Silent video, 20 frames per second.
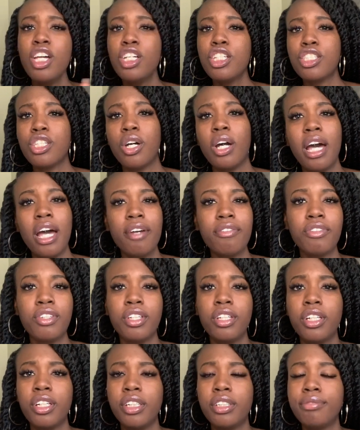So
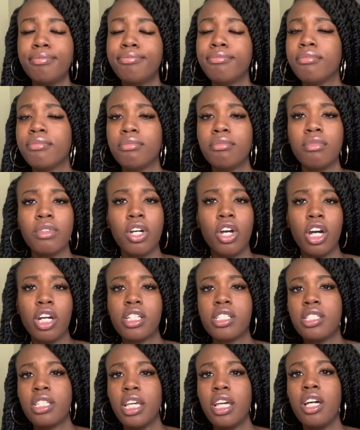after
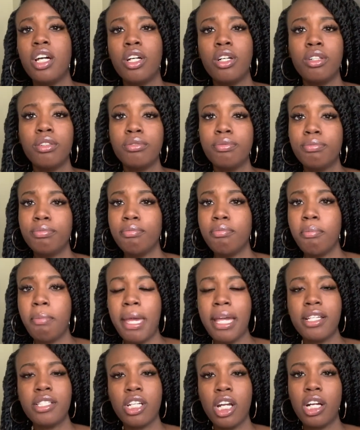Garcelle
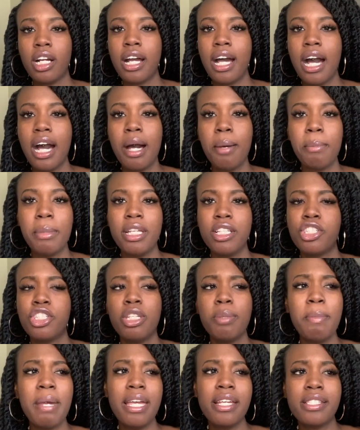makes her comment.
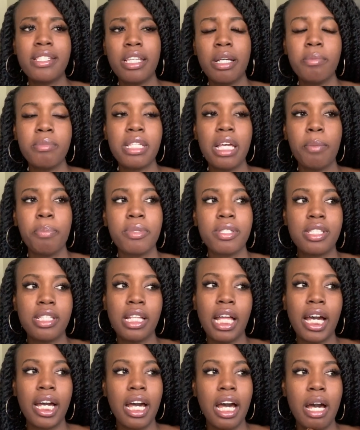She made some type of
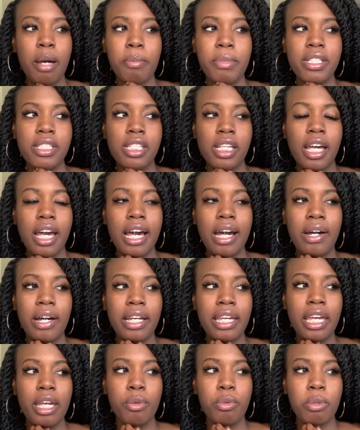sly comment to Kyle. I
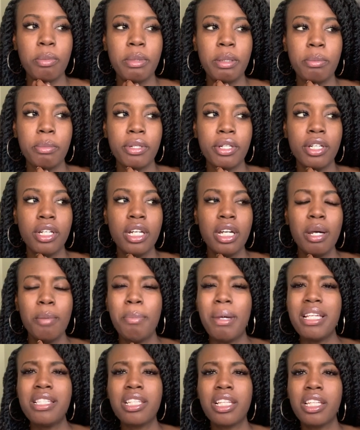can't remember.
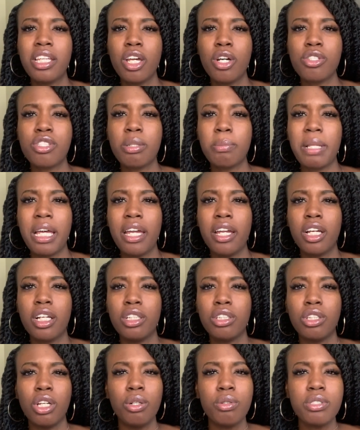Basically on some like,
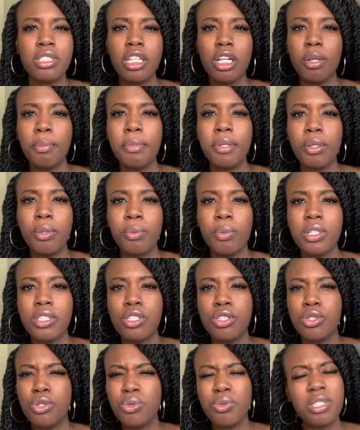don't tell me what
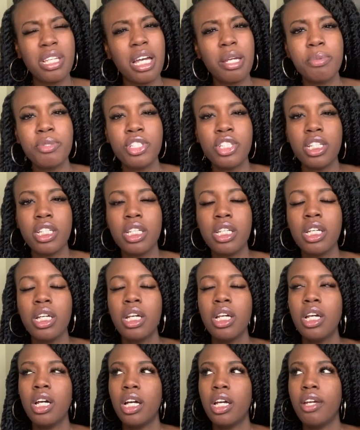to do type shit,
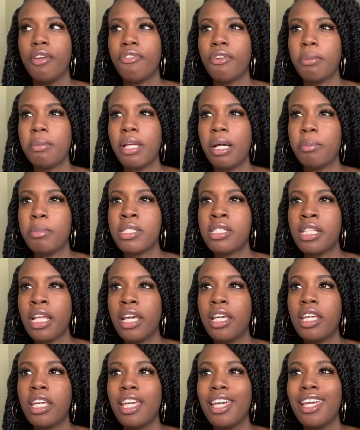if I'm not
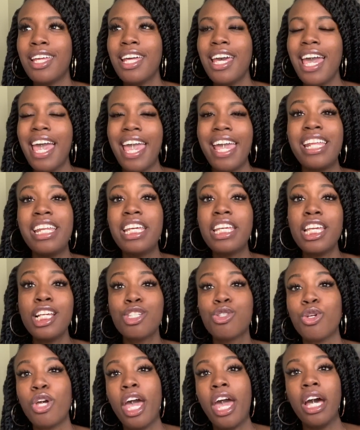mistaken. And it
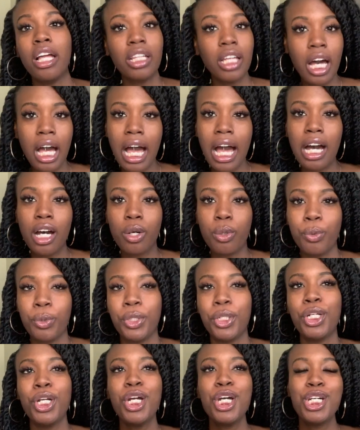gets hella
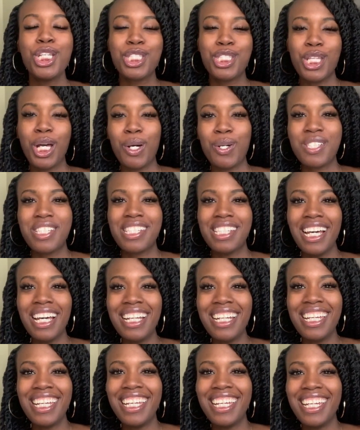awkward. So
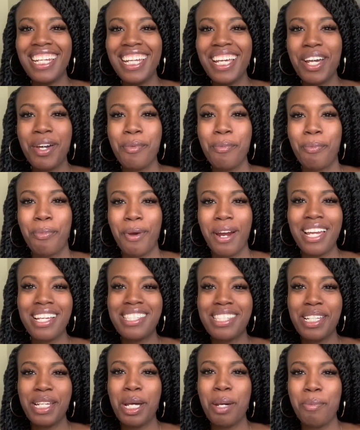Sutton
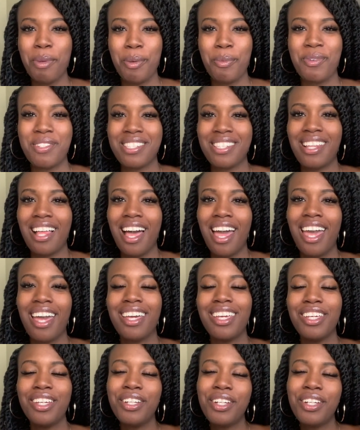breaks it up and was like, you